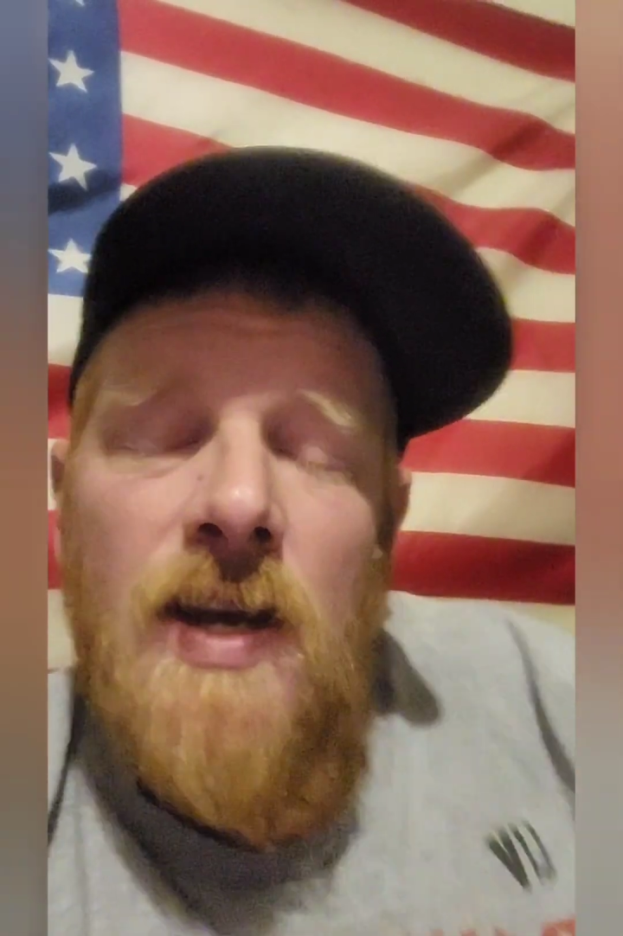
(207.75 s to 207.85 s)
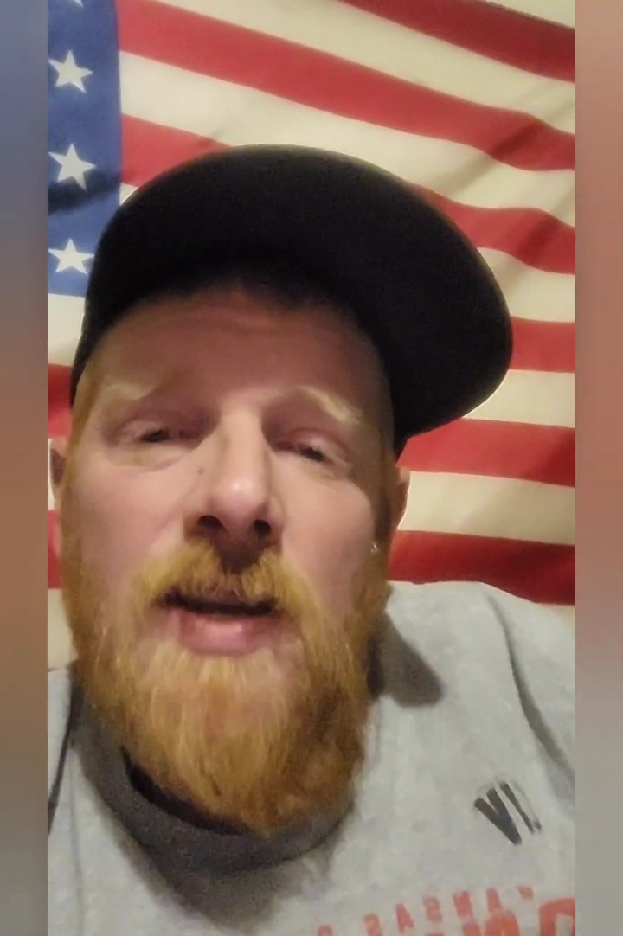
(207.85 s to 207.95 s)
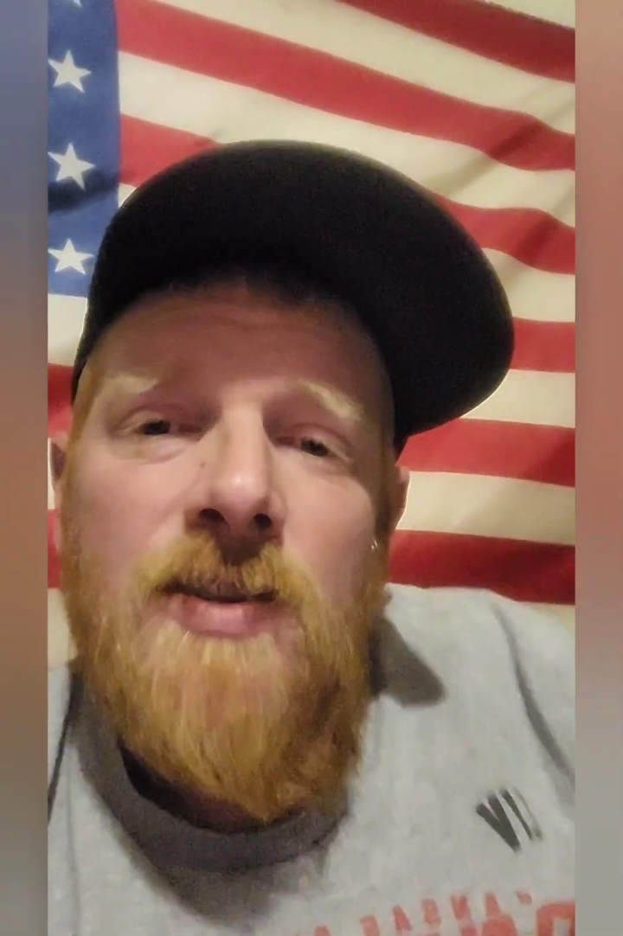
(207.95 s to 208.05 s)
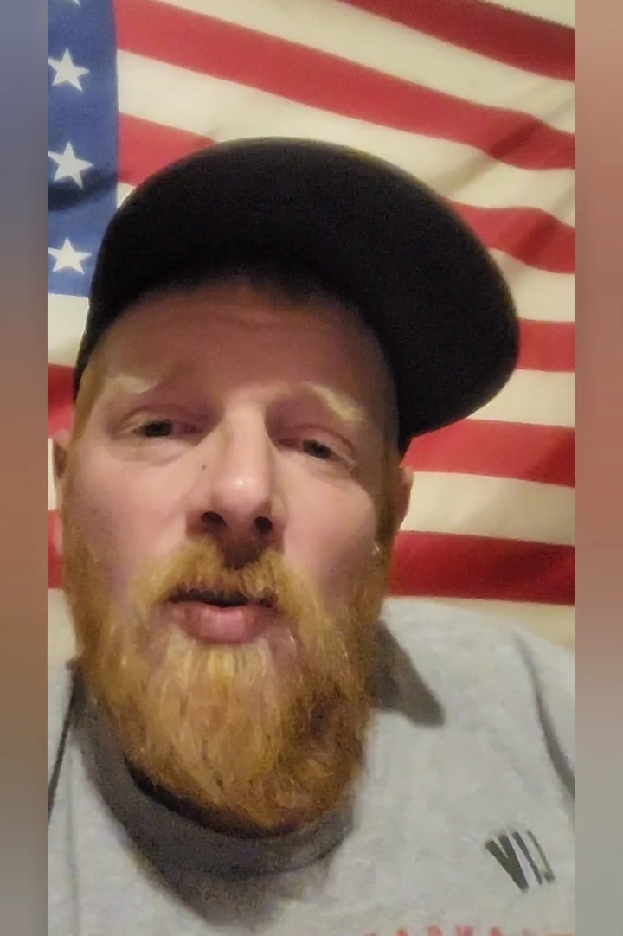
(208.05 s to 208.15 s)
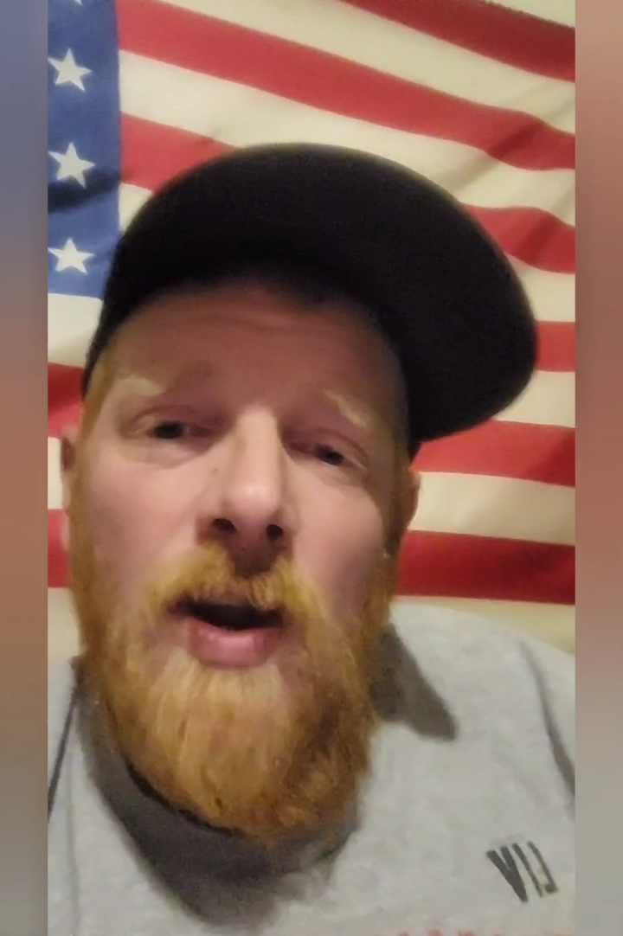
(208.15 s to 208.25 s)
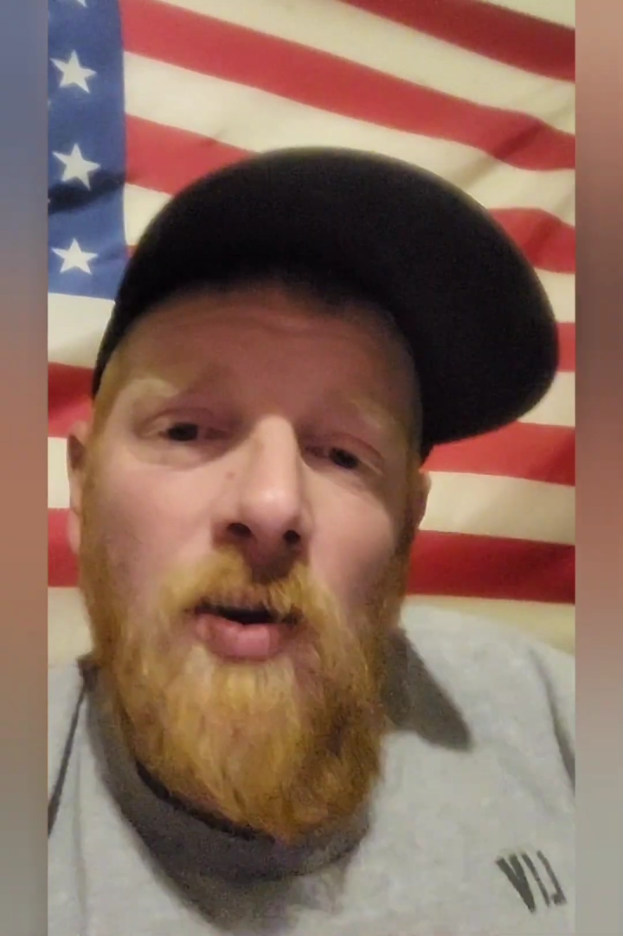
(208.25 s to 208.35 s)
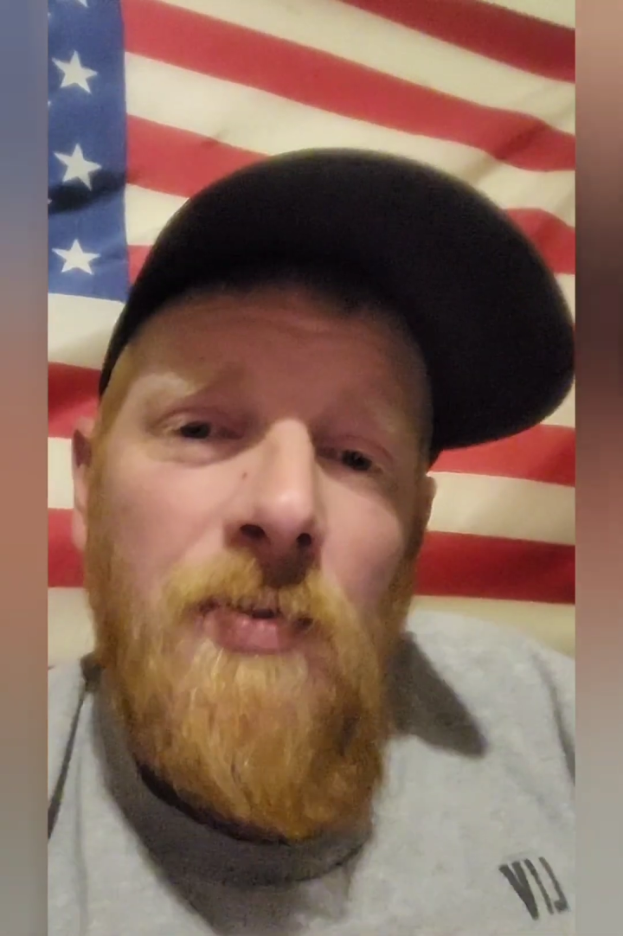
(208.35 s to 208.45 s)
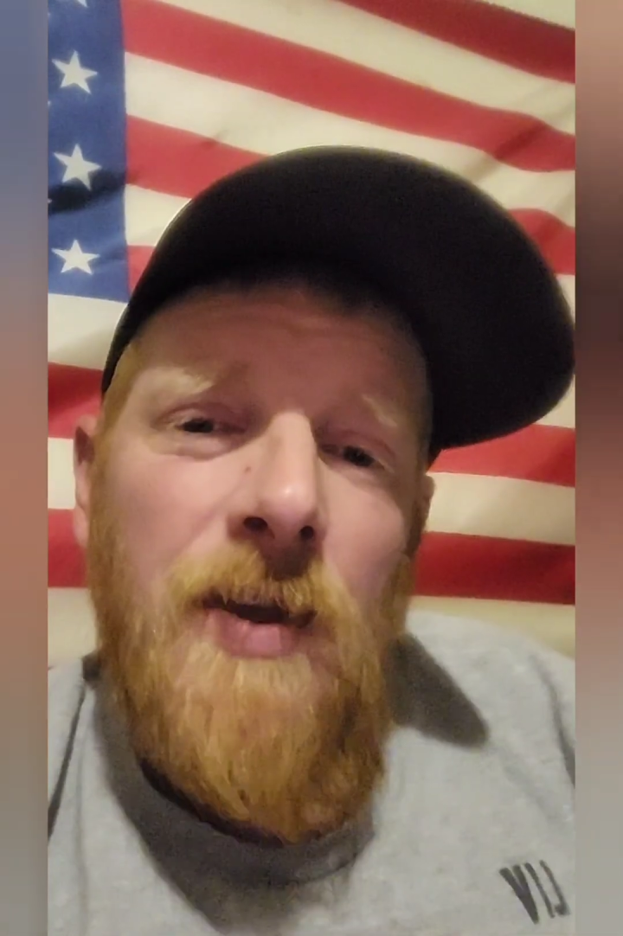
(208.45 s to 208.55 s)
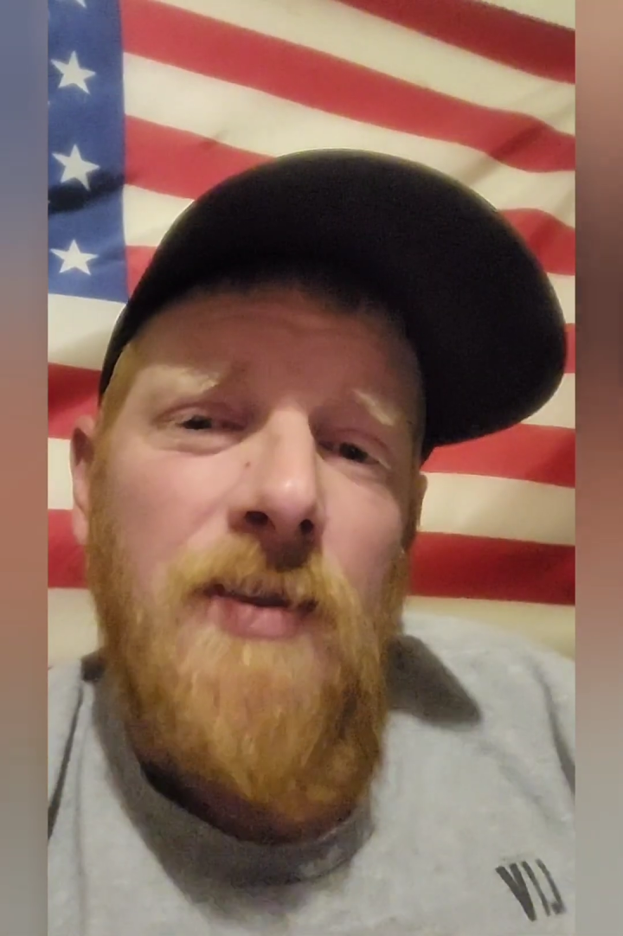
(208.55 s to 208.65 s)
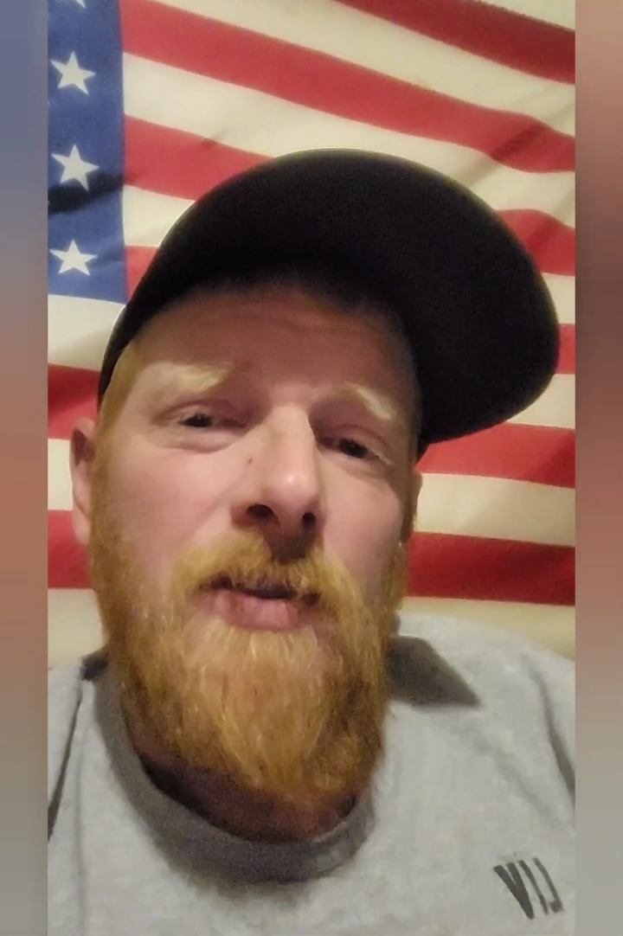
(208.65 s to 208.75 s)
So I don't
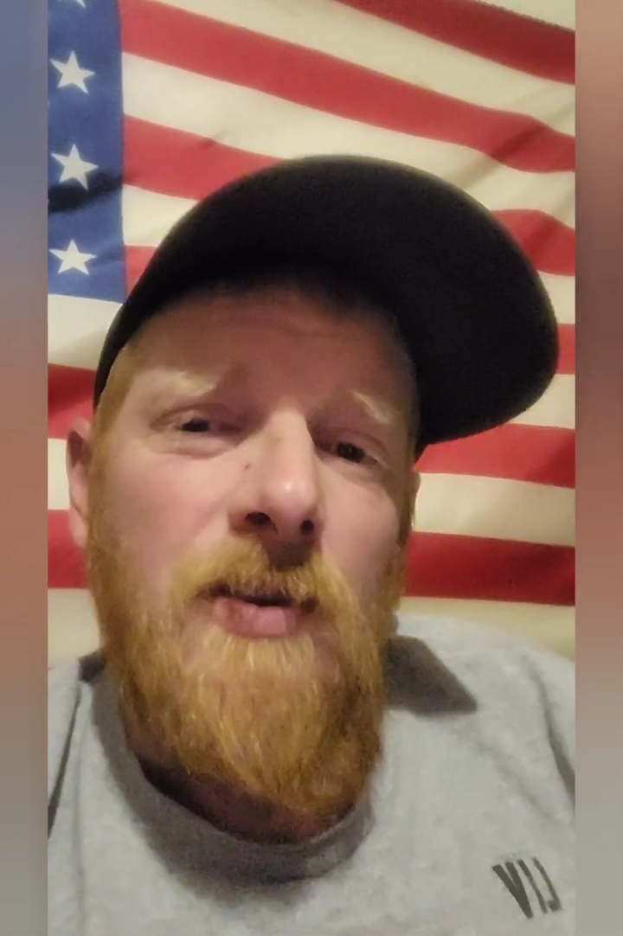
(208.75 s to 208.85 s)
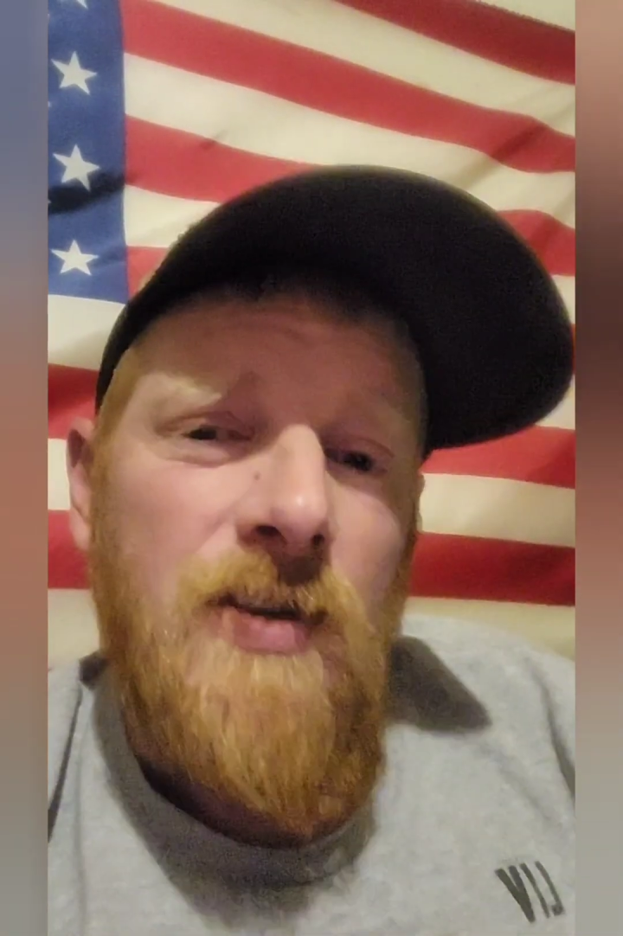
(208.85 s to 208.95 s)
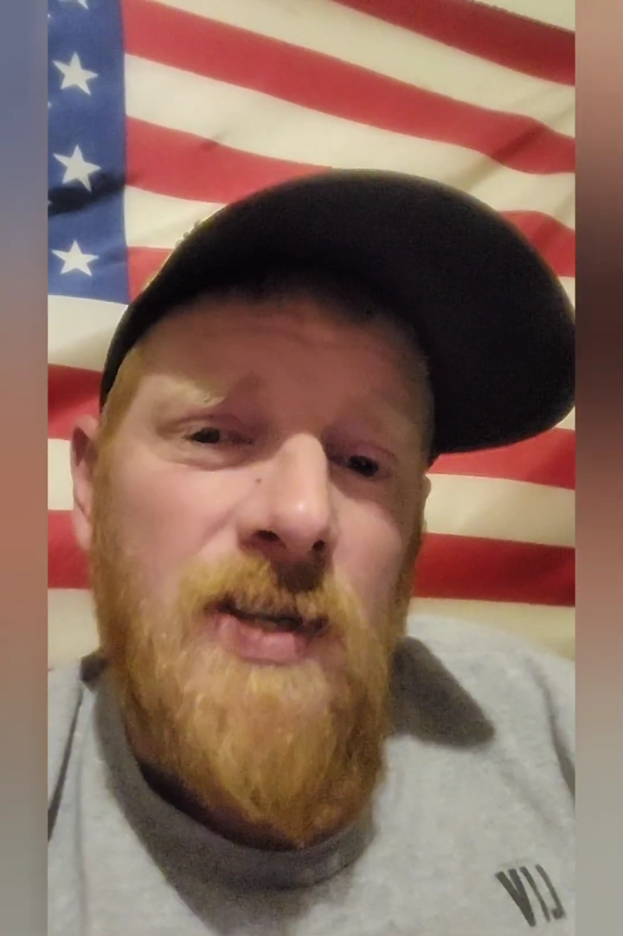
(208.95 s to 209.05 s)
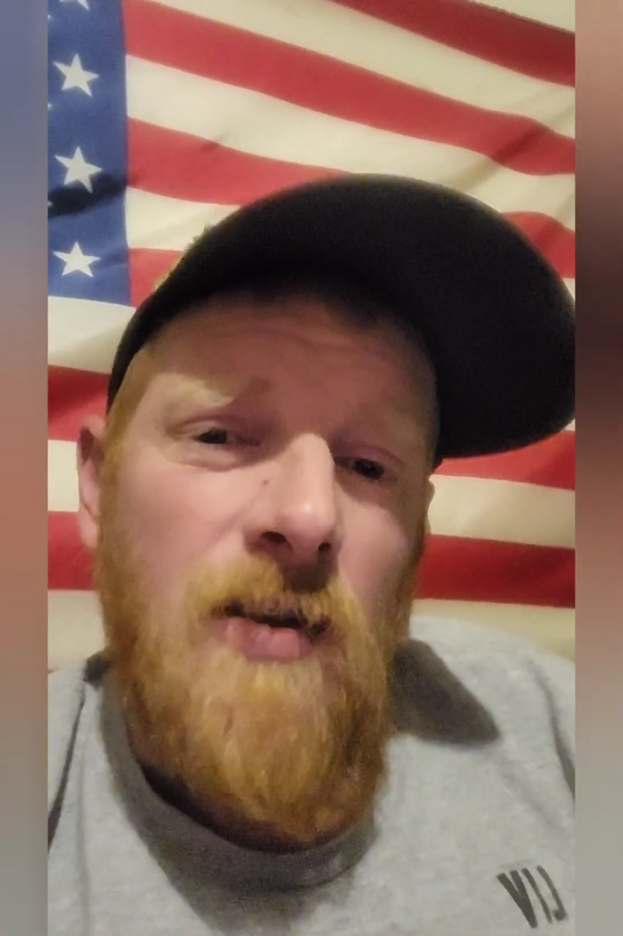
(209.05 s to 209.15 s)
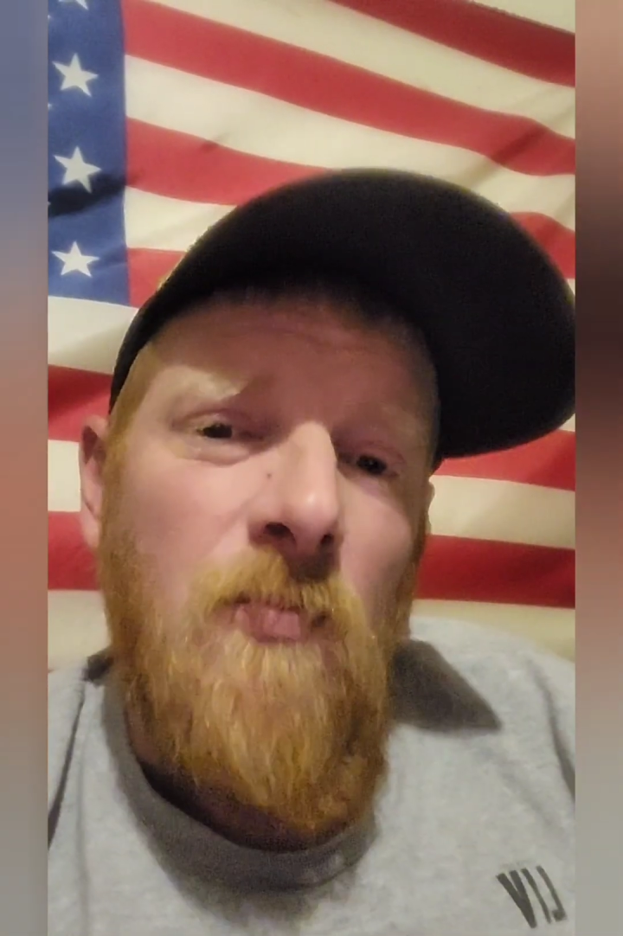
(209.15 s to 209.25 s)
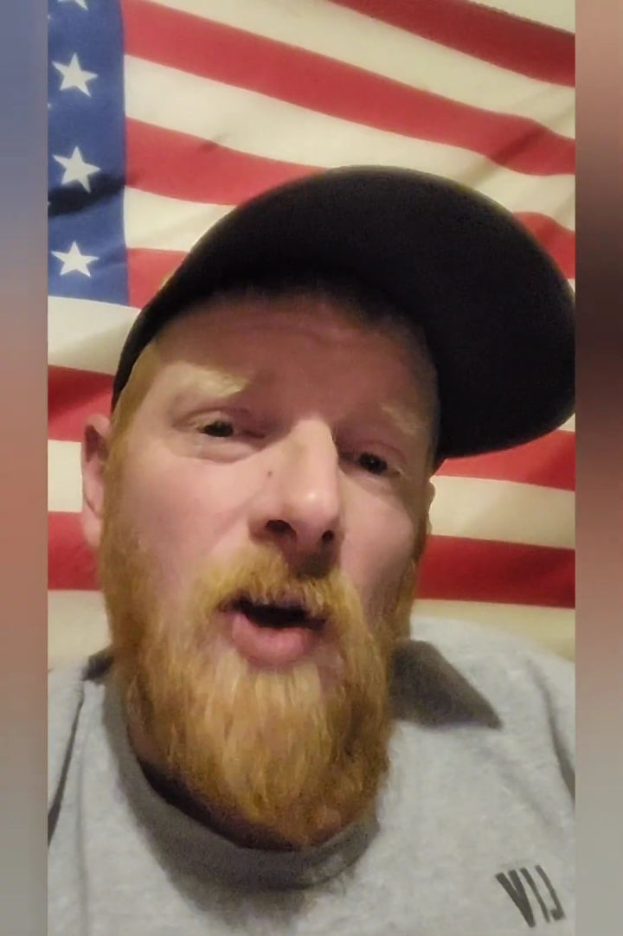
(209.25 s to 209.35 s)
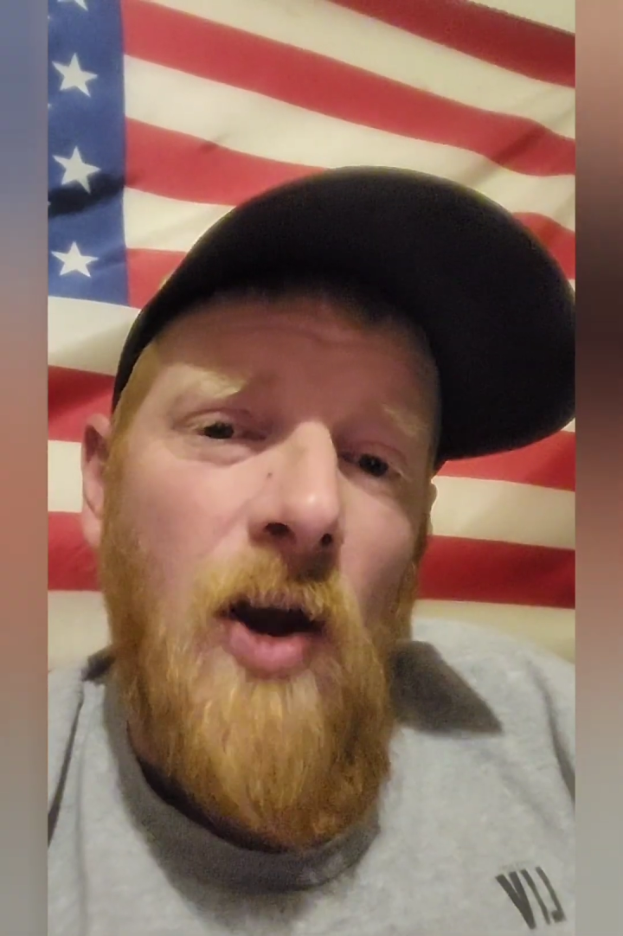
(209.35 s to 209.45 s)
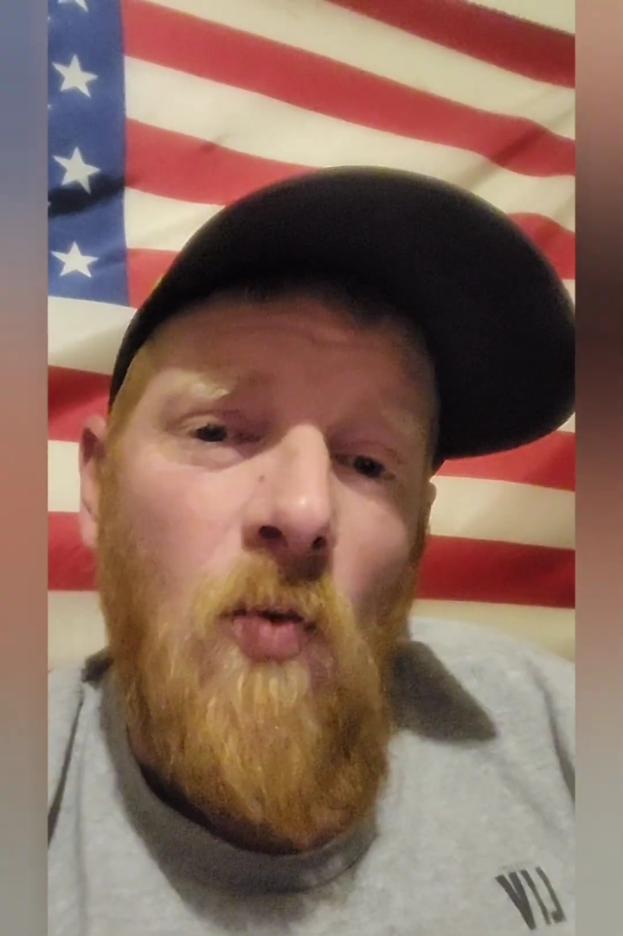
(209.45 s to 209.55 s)
think that they're sitting by